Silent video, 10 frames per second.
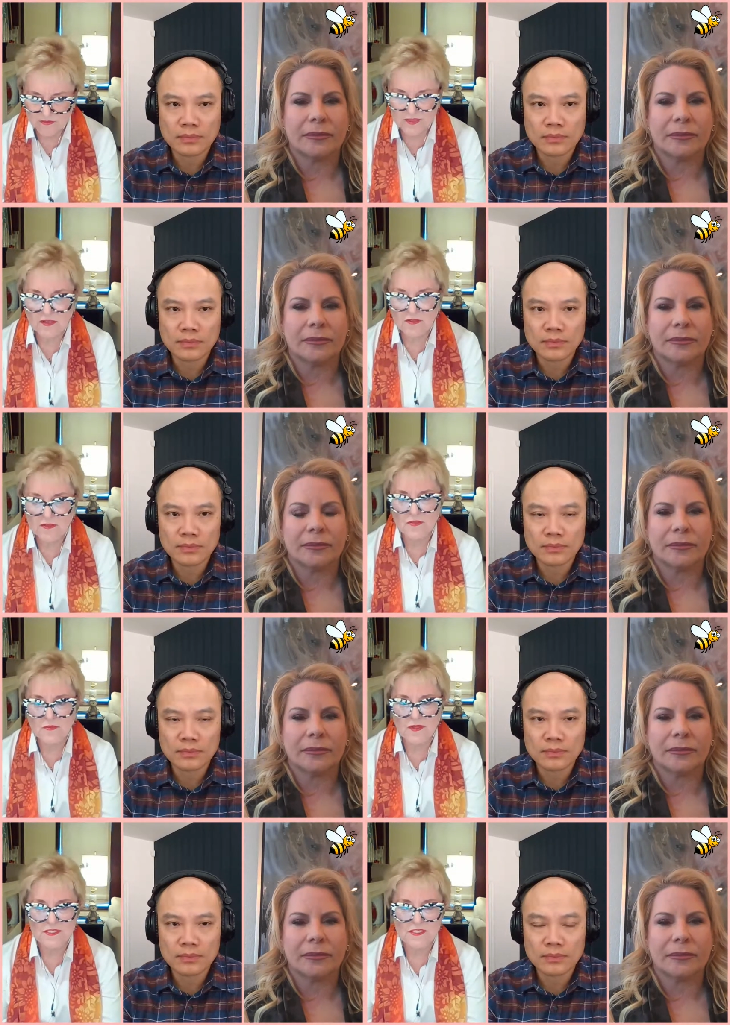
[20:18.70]
Speaker 1: They'll
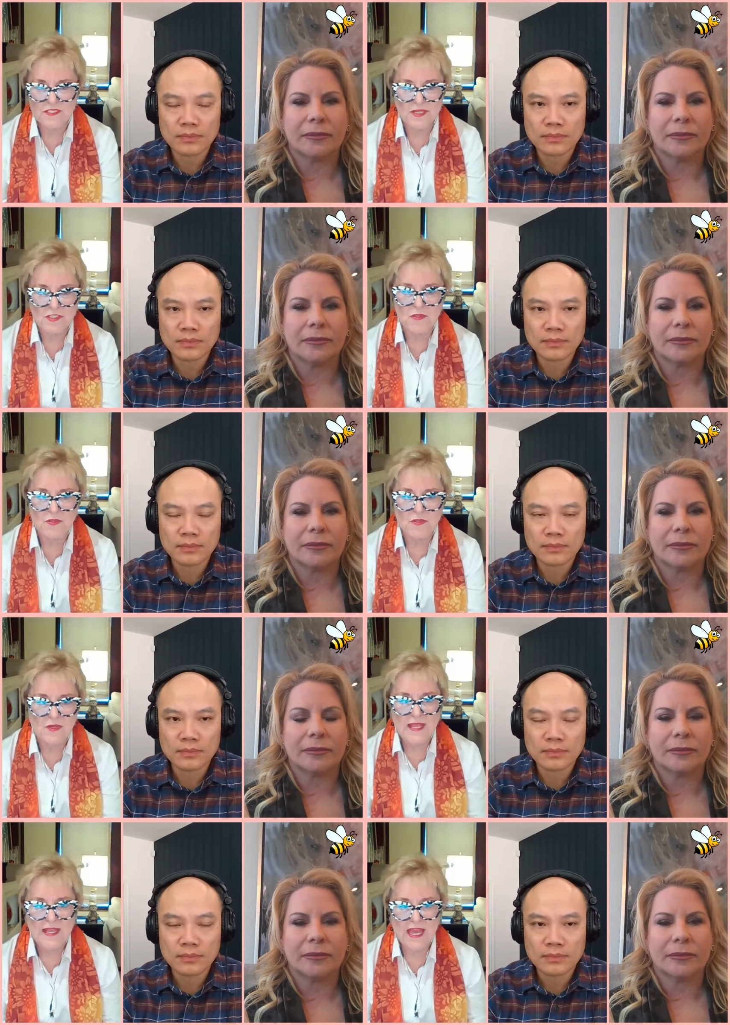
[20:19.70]
run a special
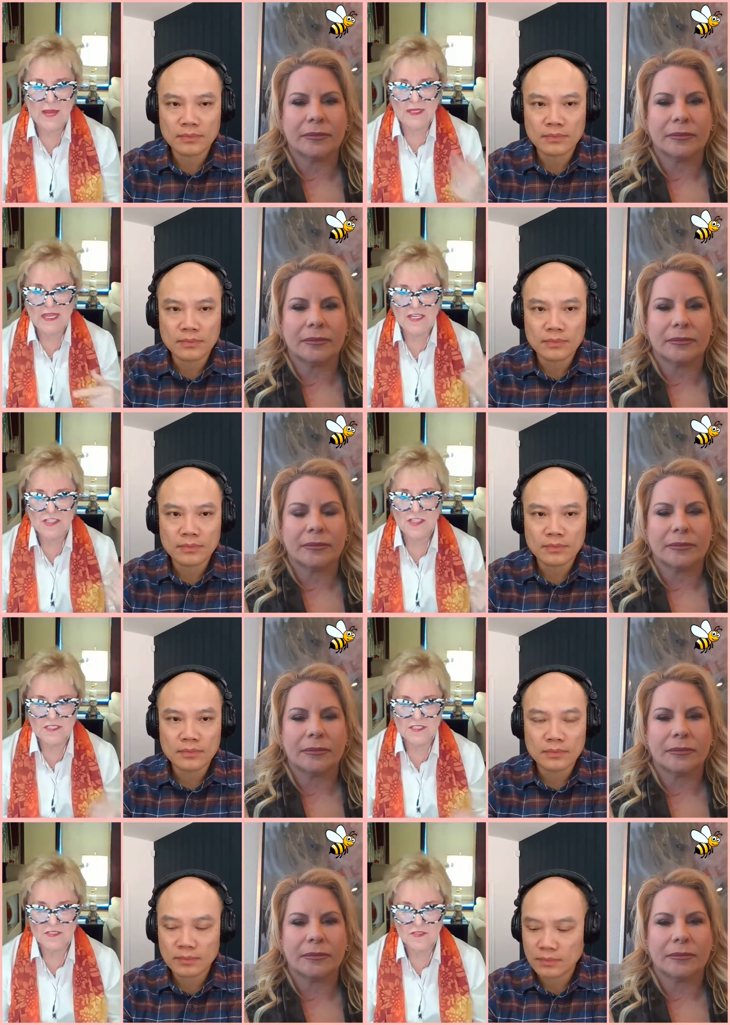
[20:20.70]
application
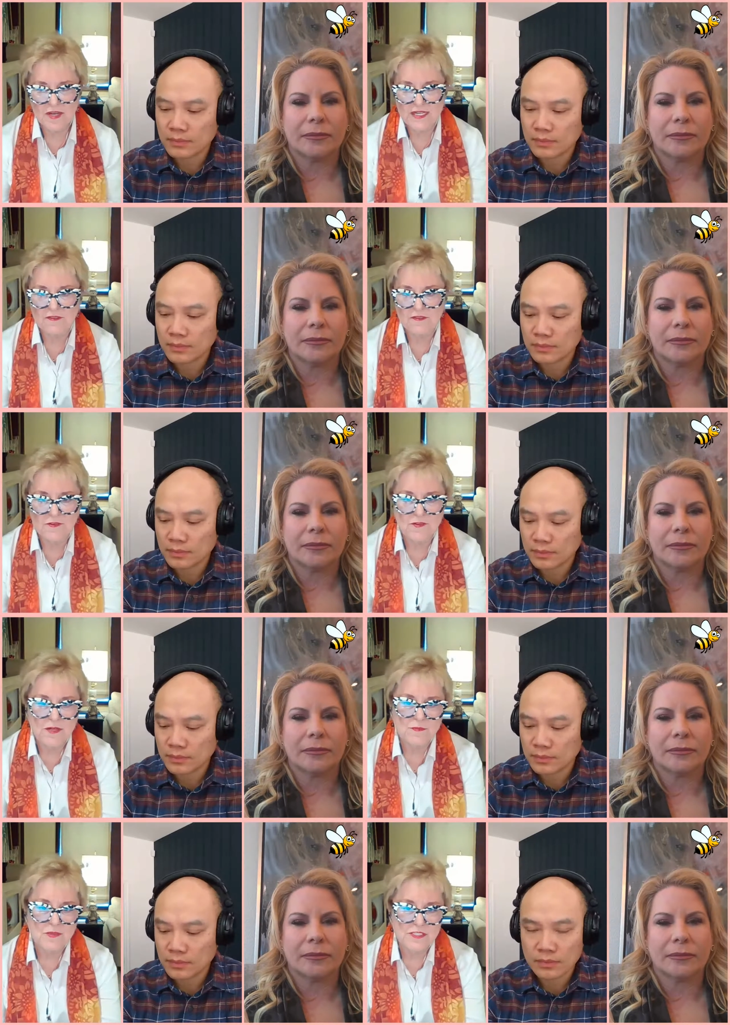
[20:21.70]
to try to get phone
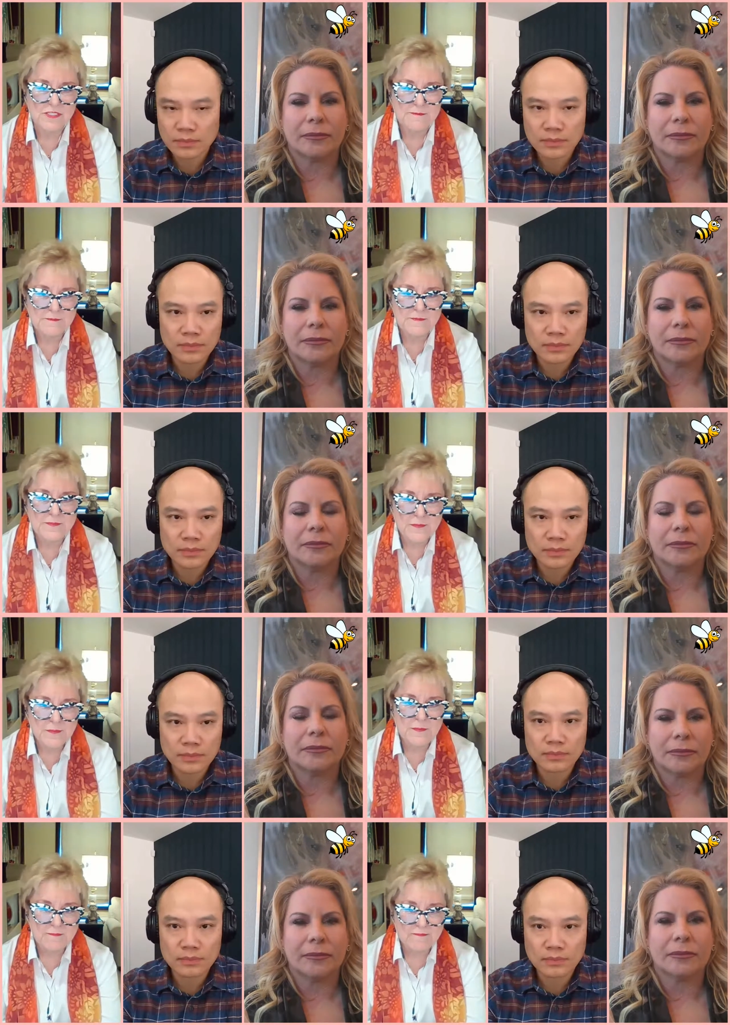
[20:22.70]
numbers.
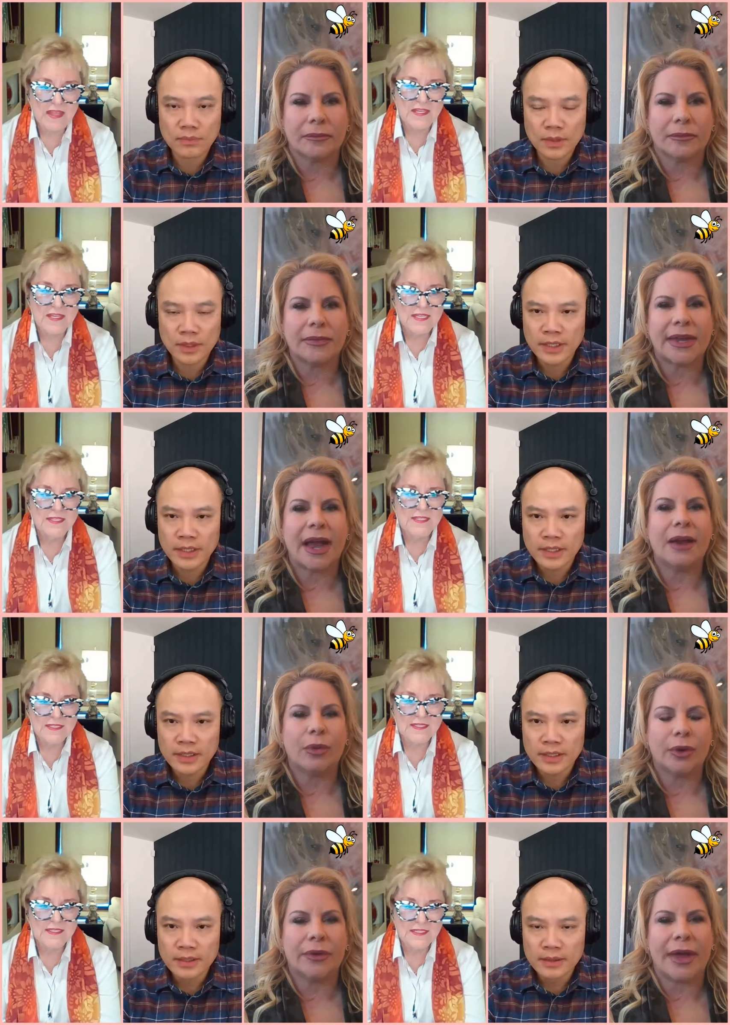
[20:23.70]
Yeah, I
Speaker 2: work
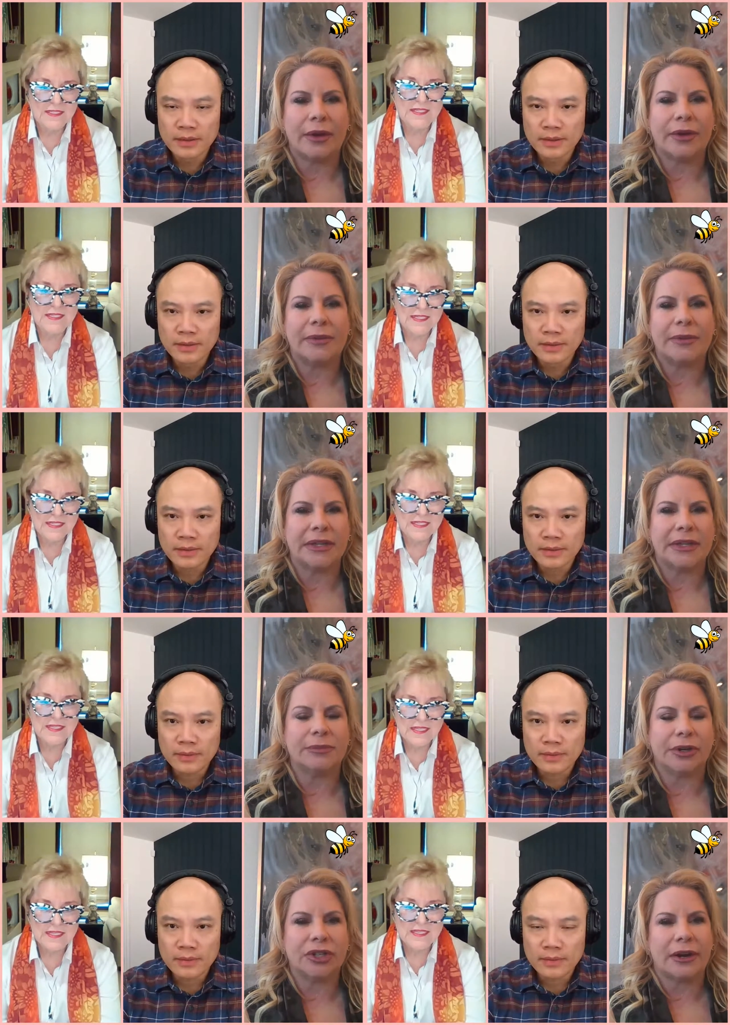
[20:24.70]
with Equity because
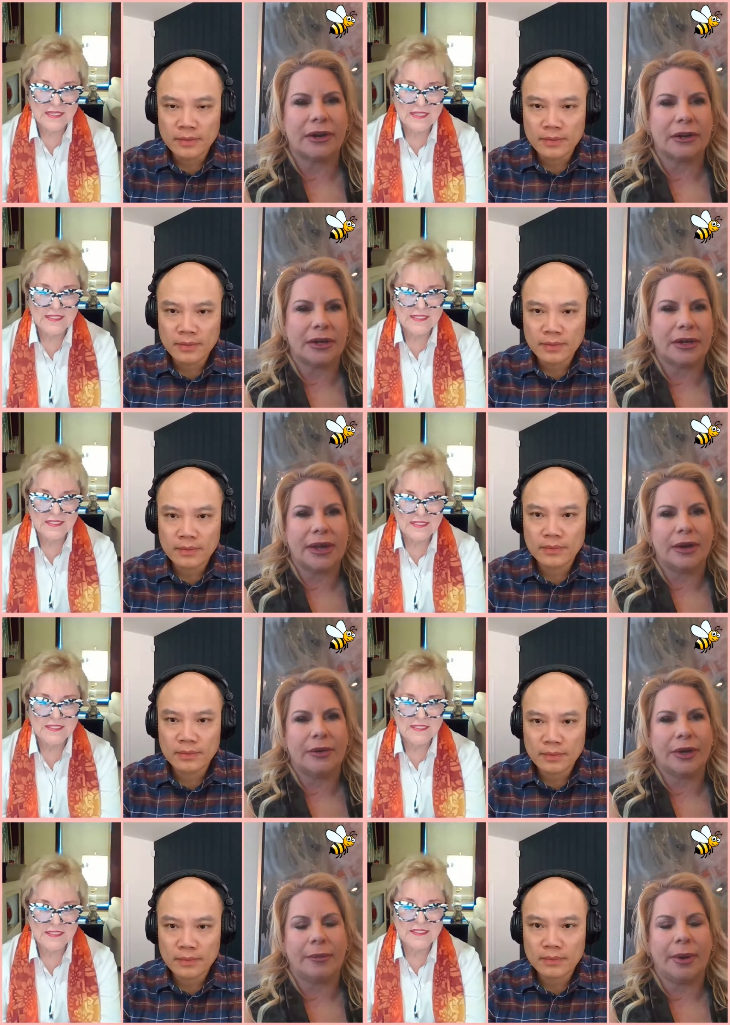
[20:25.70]
Berkshire and Equity are
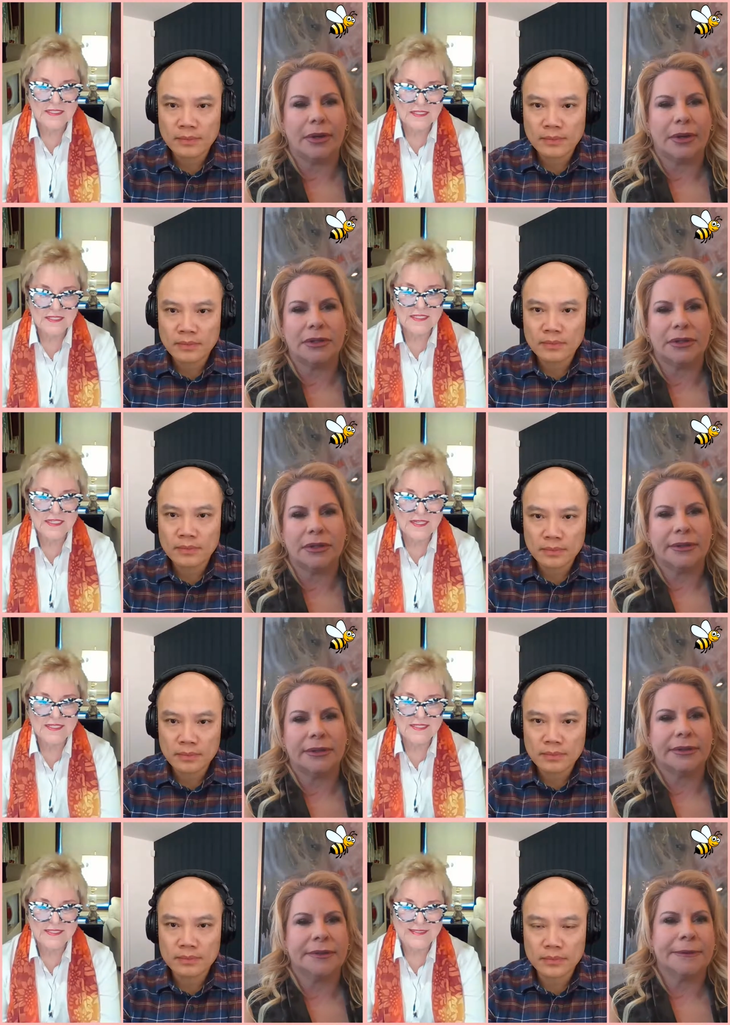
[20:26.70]
partners. Yeah.
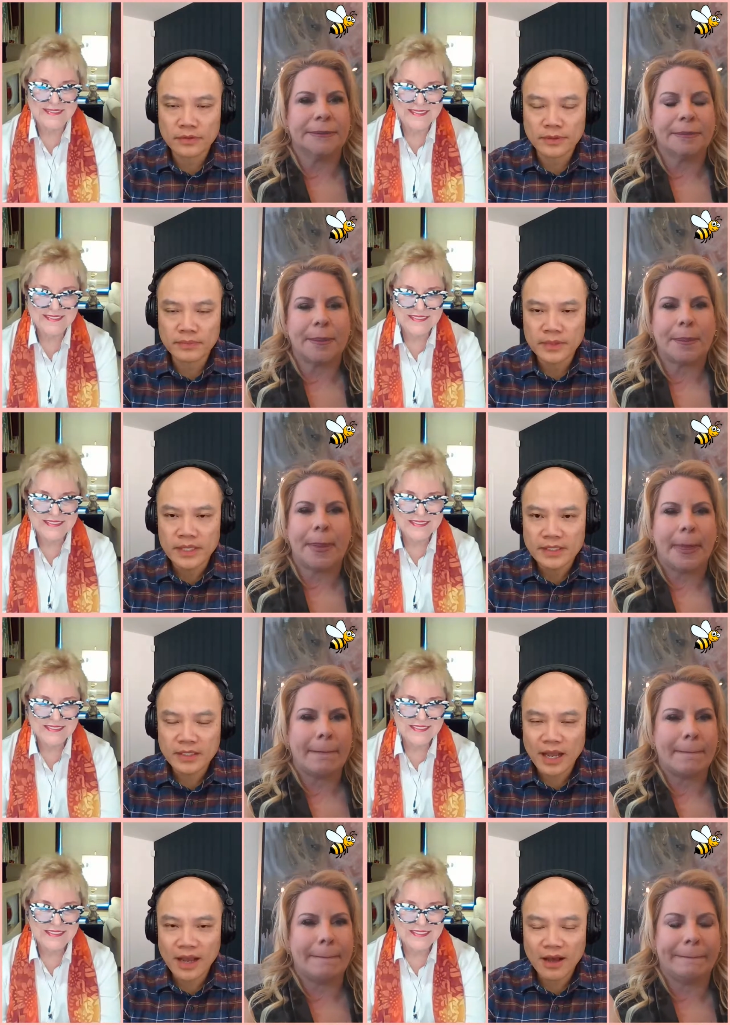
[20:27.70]
Speaker 3: Perfect. So,
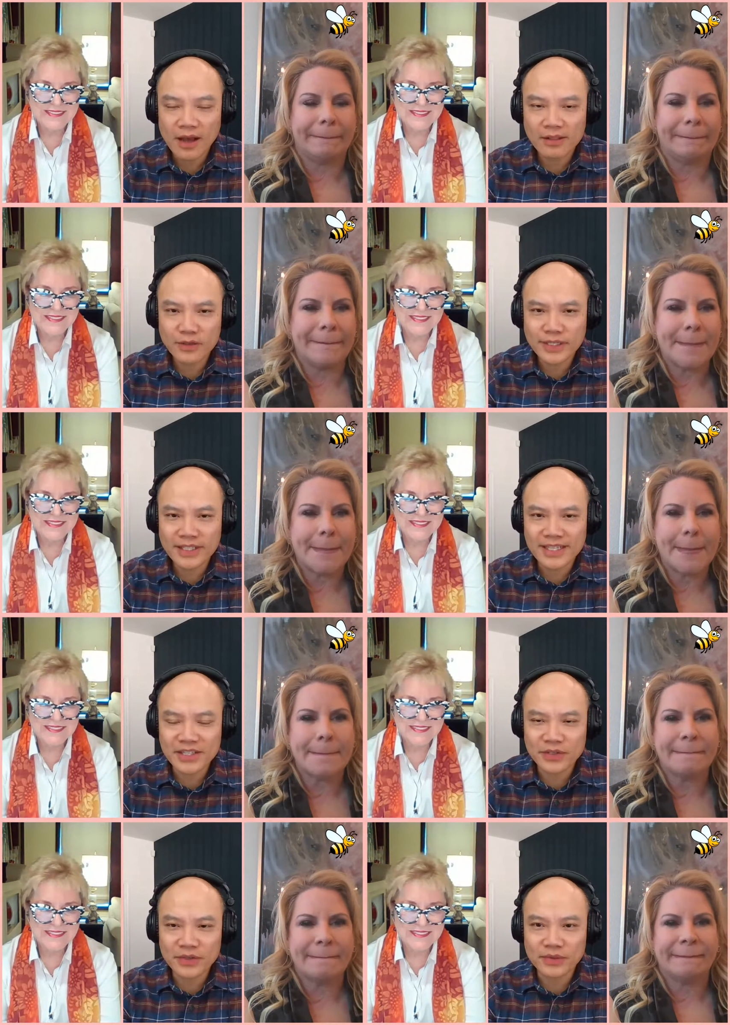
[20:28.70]
how, how long did it take
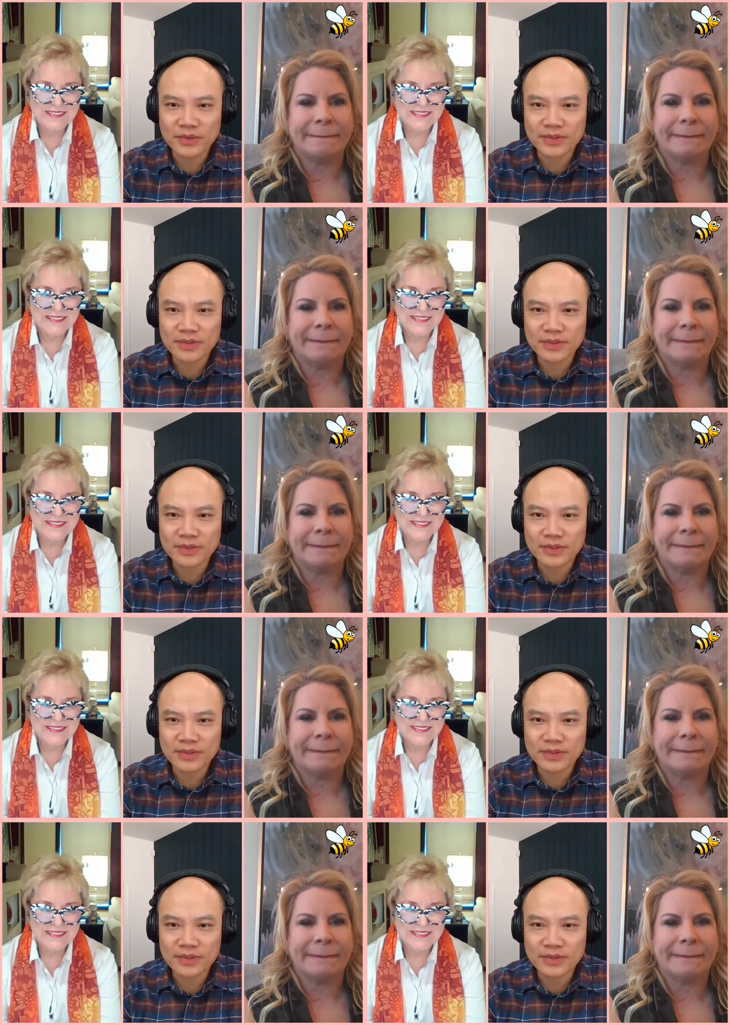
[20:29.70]
you